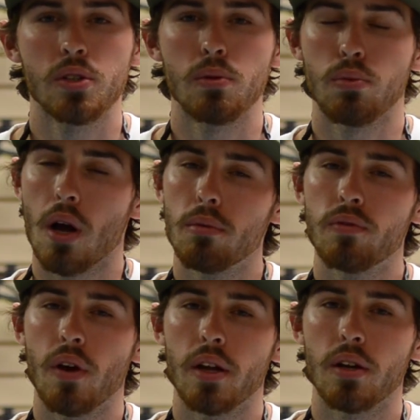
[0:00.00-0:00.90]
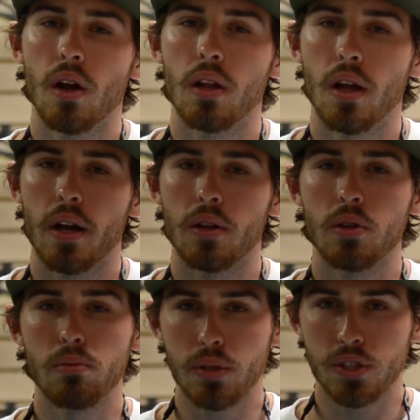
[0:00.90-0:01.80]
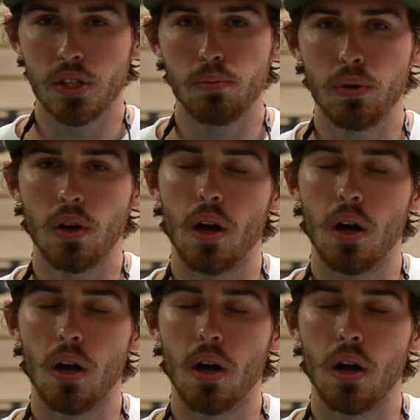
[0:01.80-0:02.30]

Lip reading: You can probably find it online a little bit cheaper.